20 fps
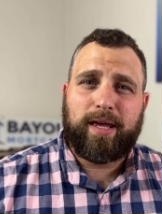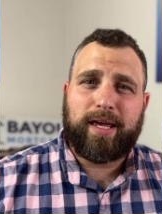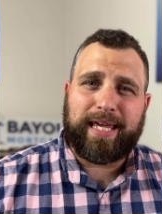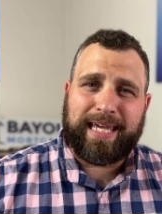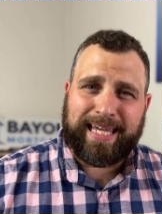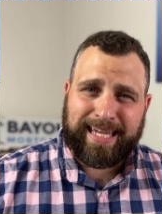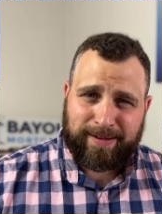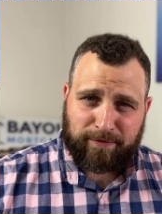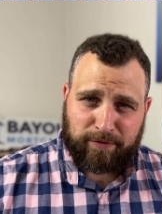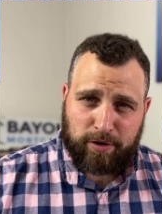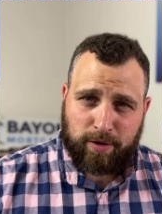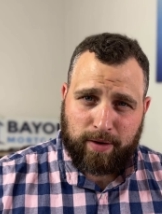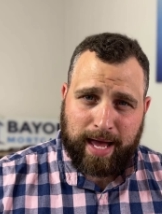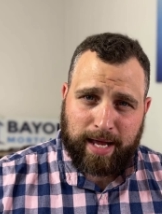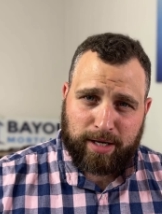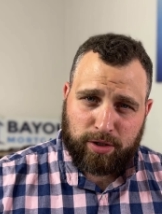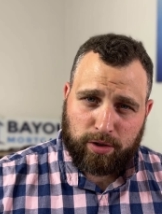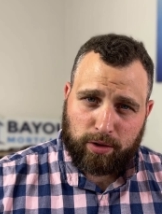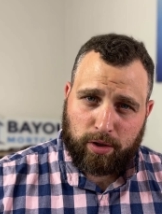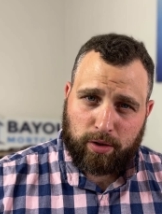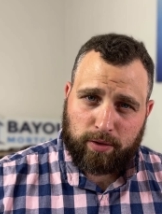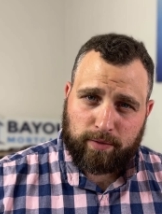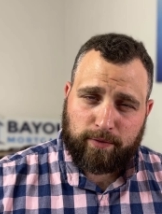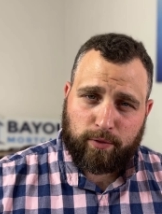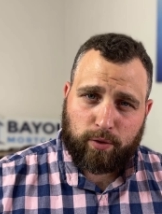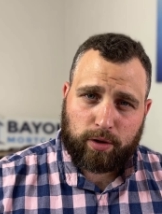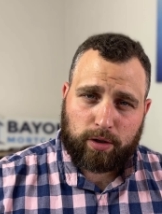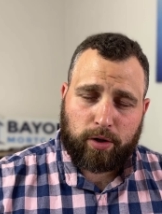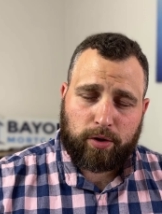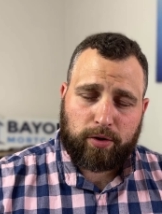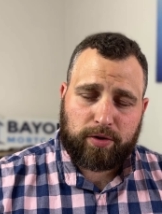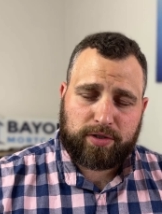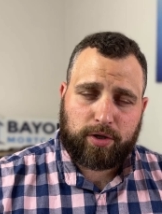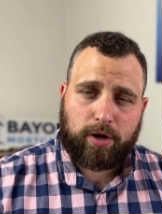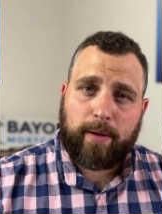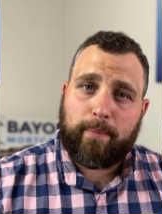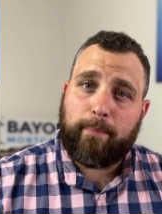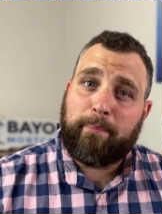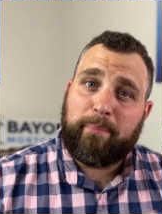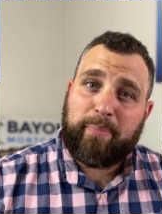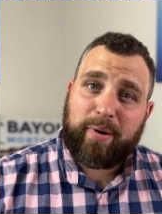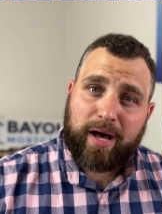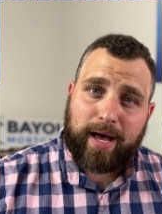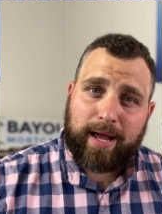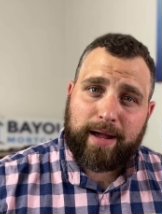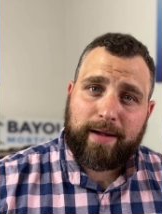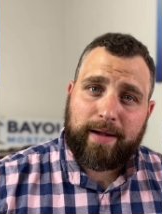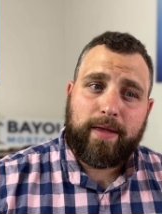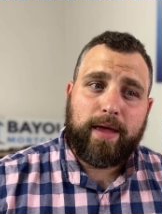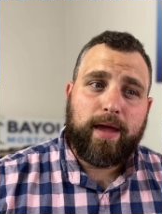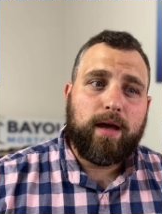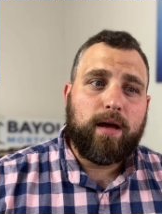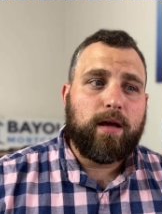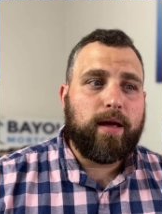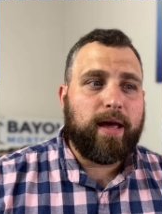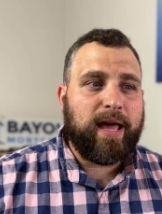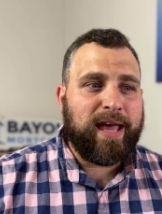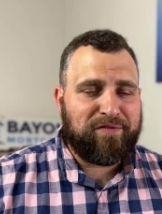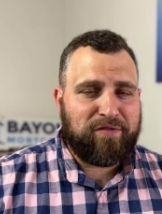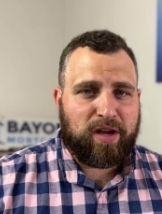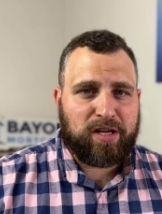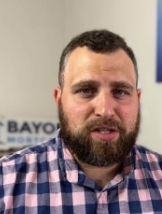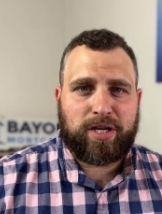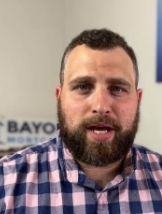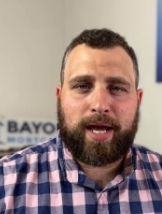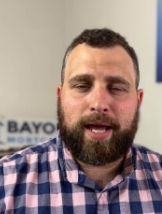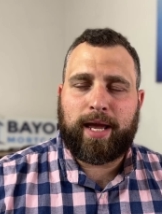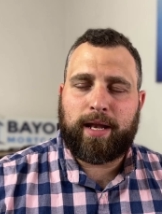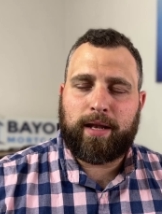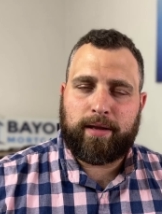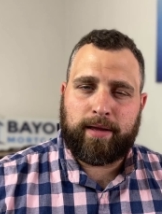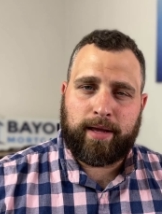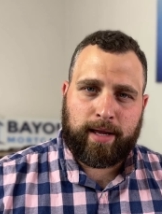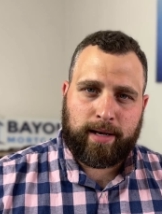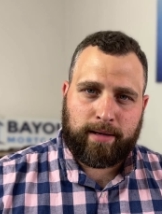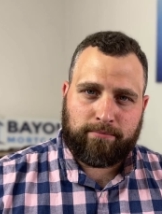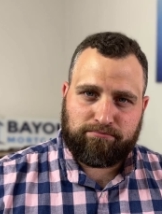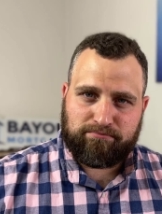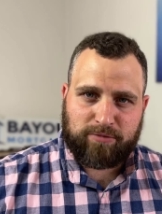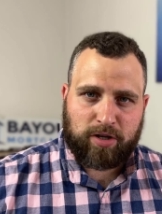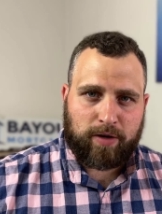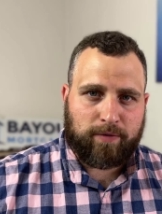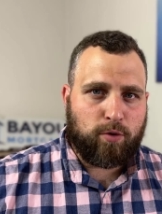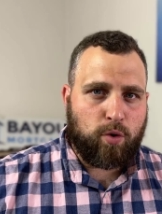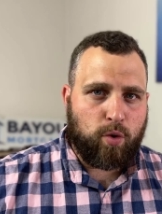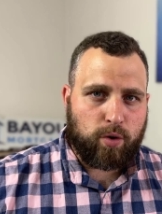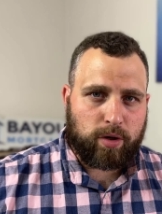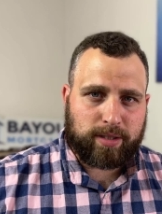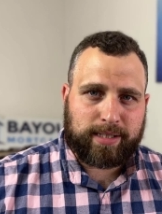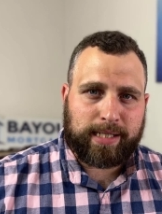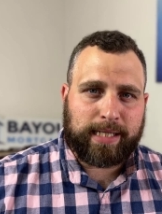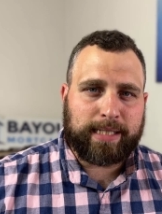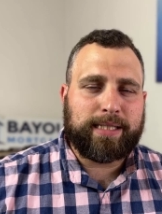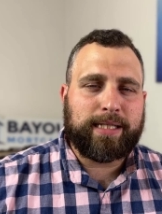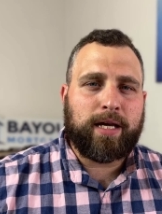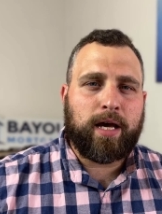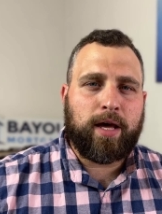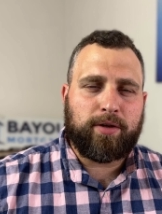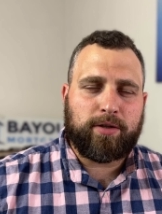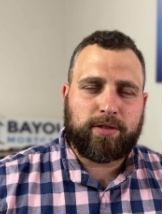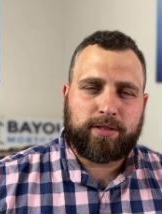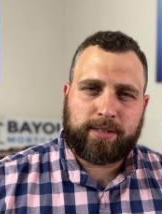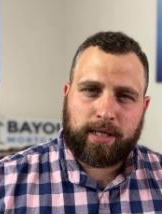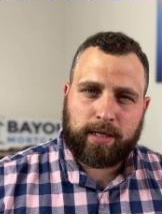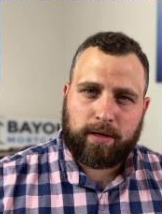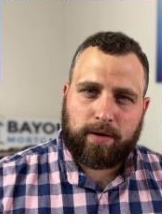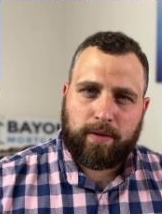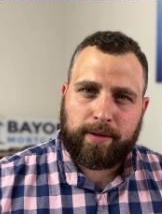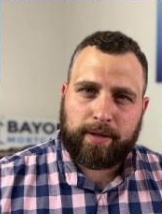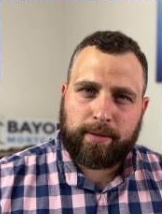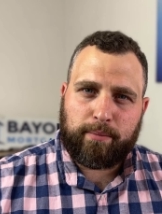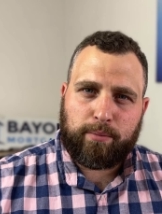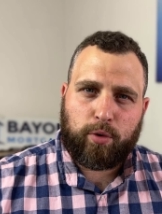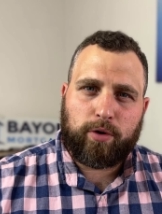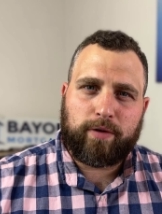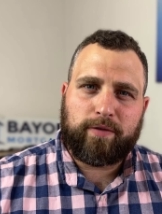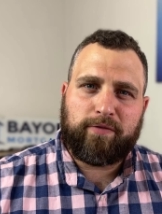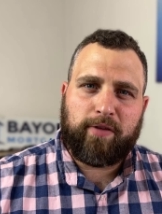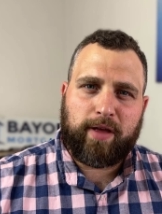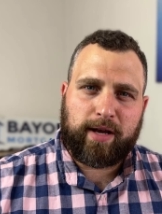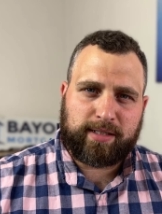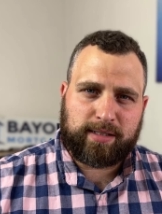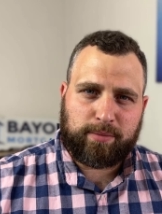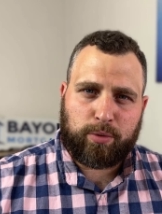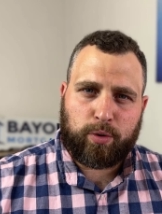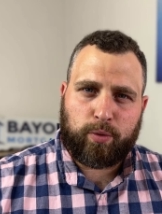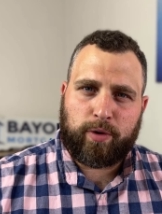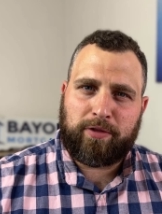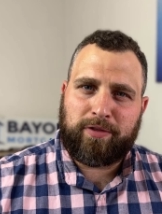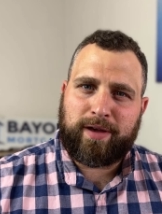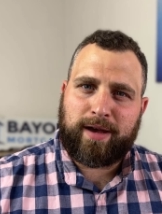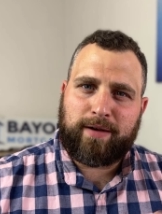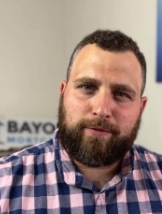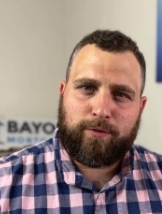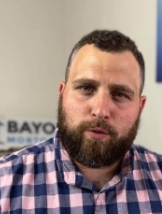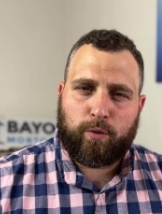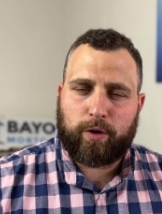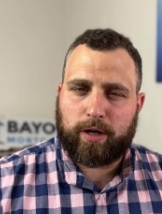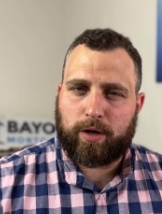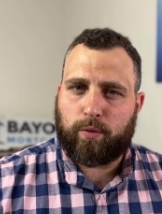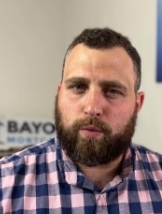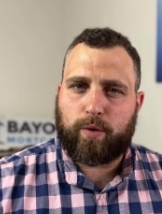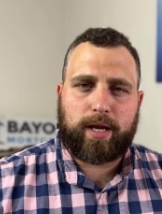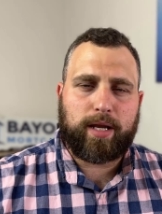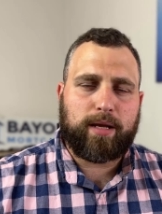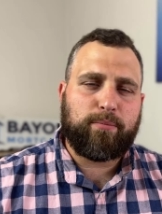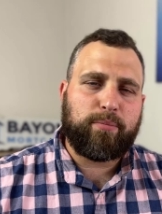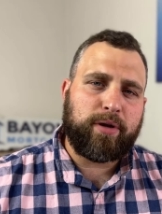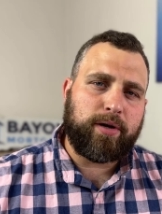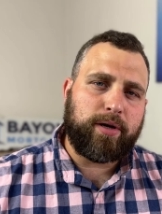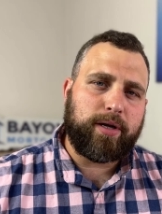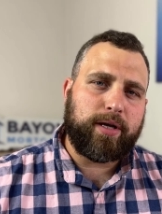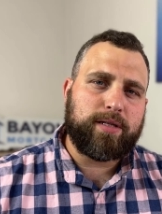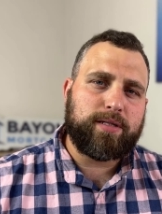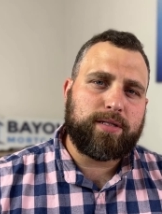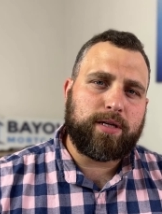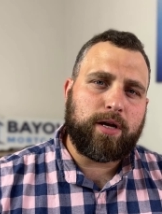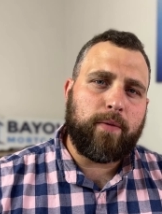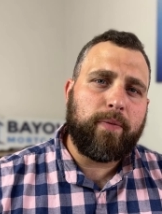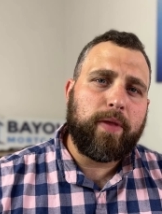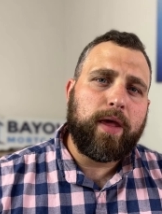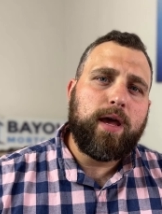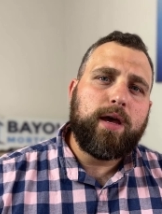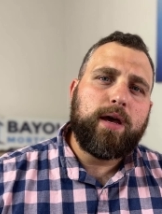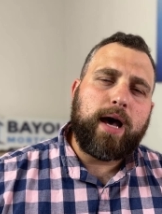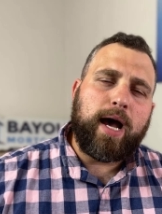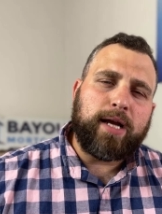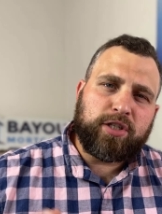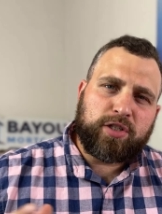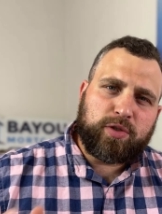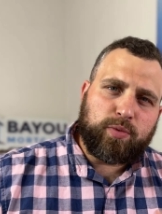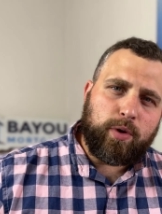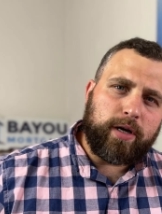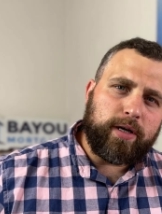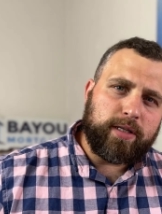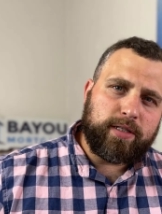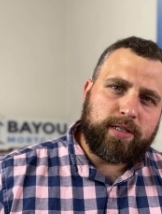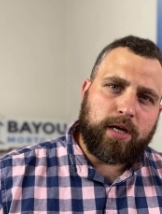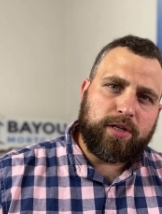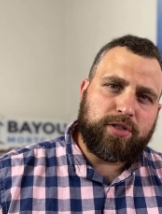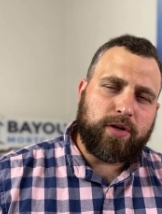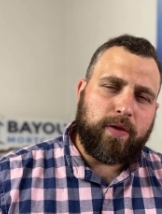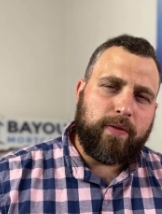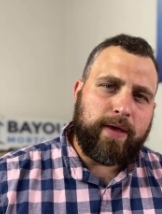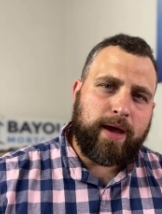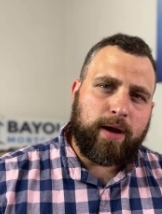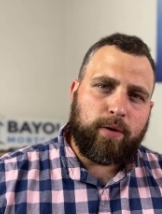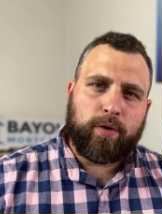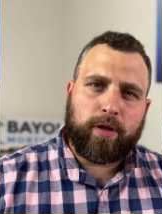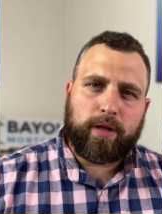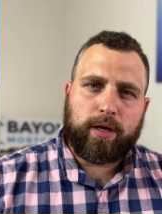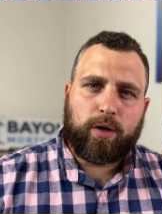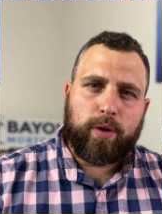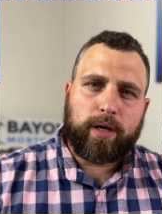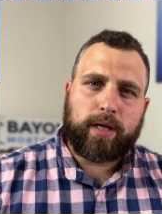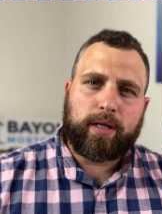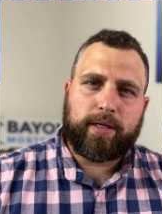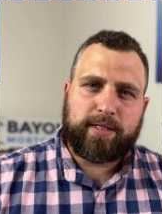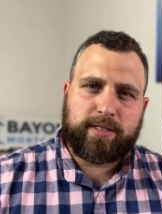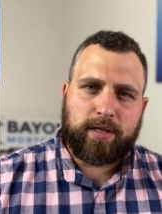if you had your loan foreclosed on. But FHA and, and of course like the others they're they're more flexible with that four year waiting period. So I just wanted to touch on that really quickly so